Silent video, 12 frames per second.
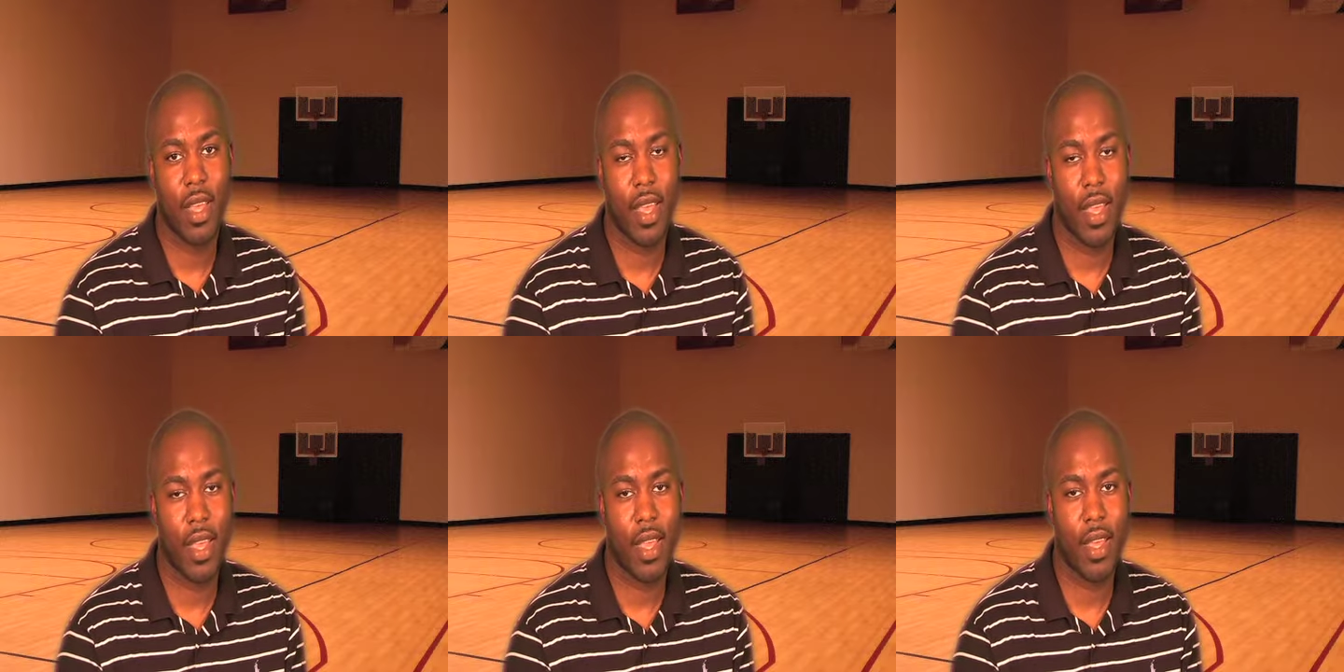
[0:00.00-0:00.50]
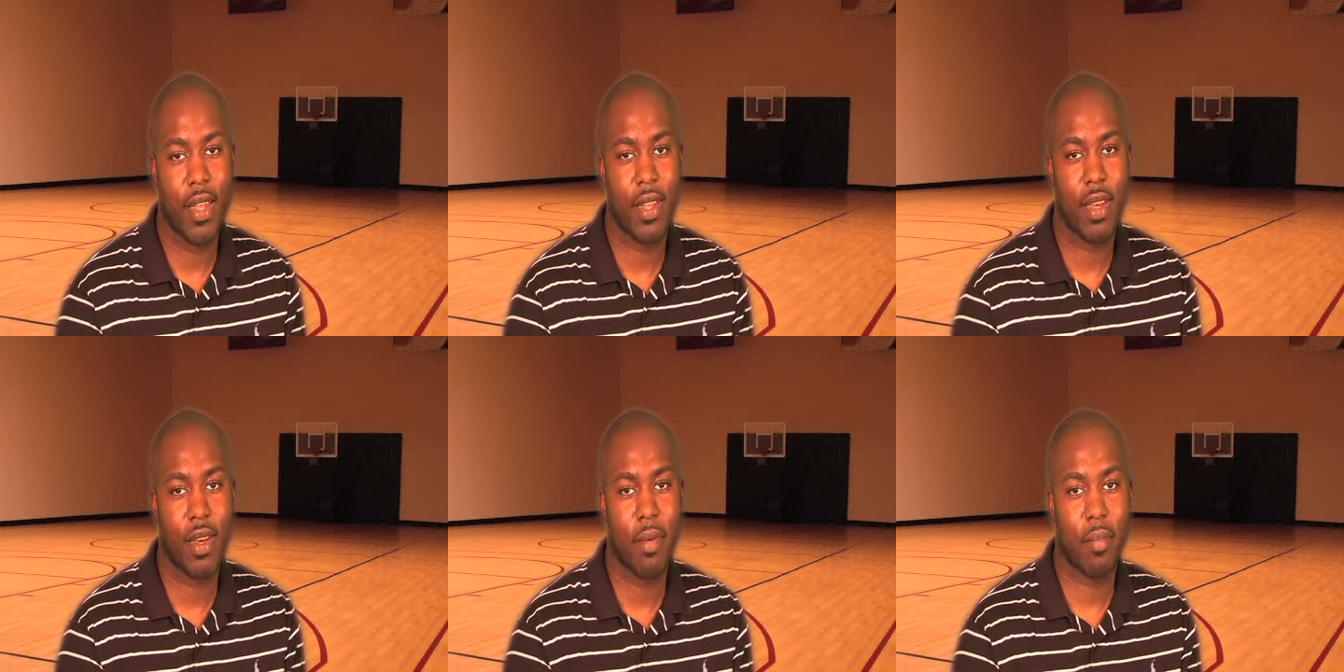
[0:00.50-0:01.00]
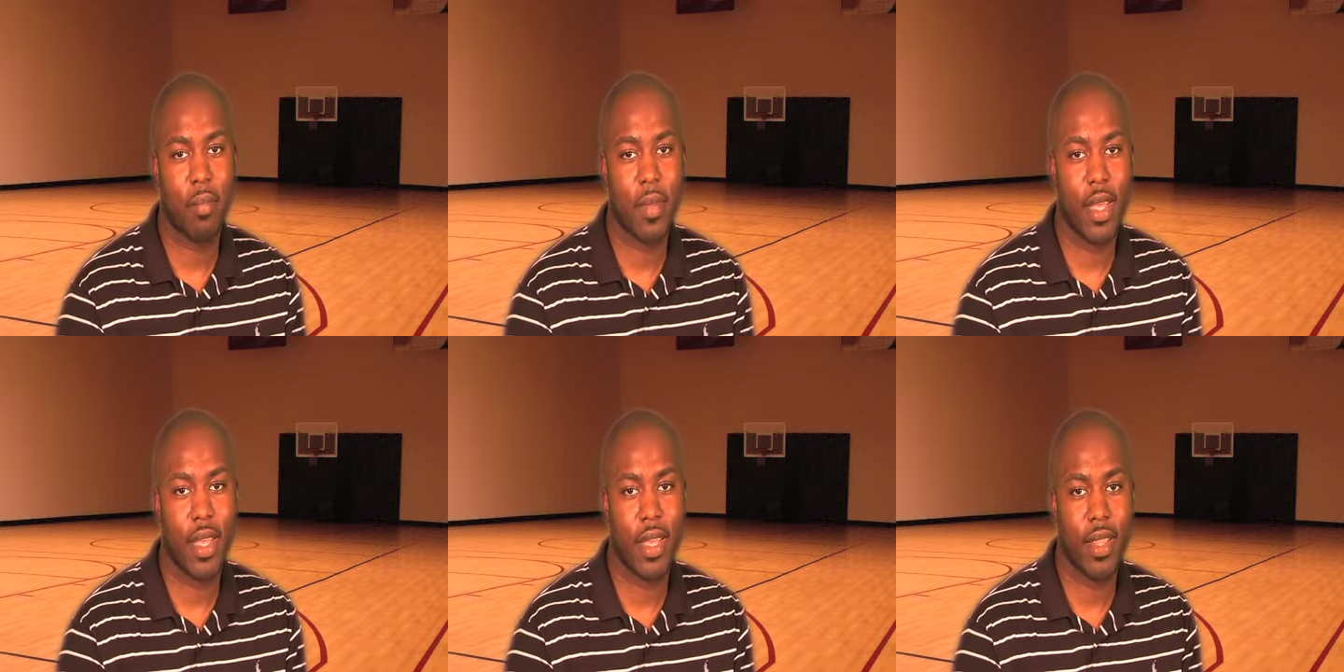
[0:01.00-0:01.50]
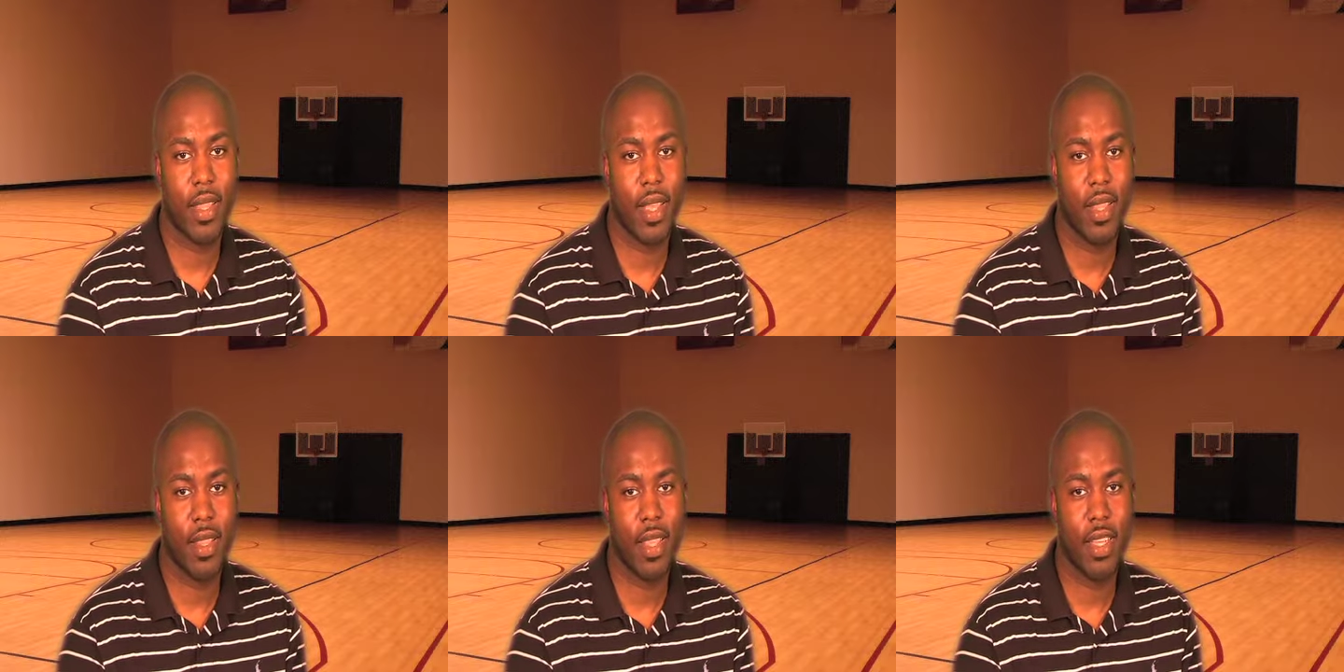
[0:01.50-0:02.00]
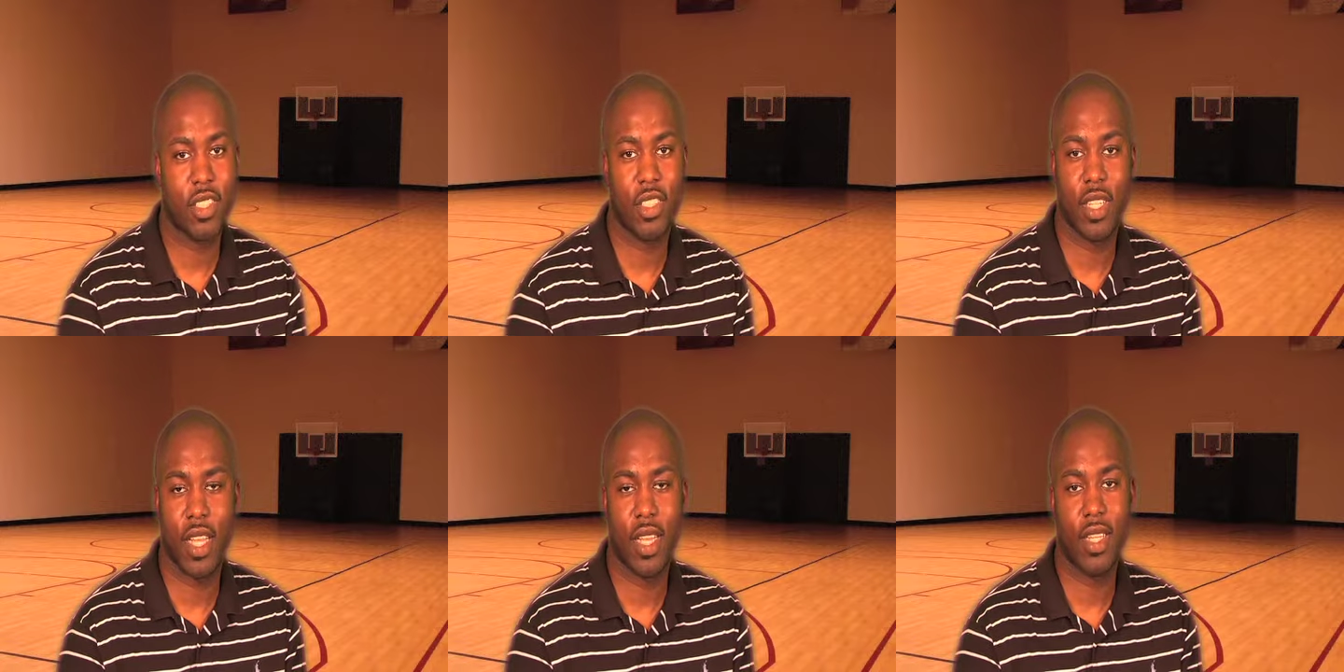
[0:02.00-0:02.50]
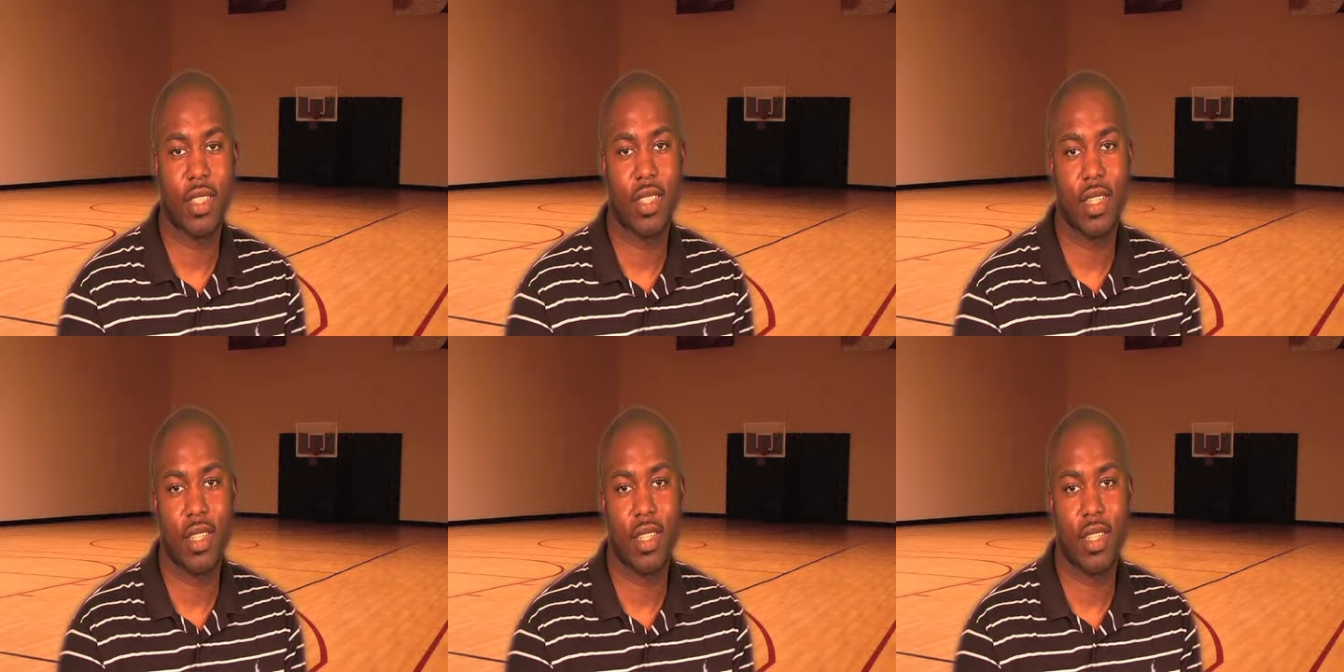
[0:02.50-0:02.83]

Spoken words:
and things change,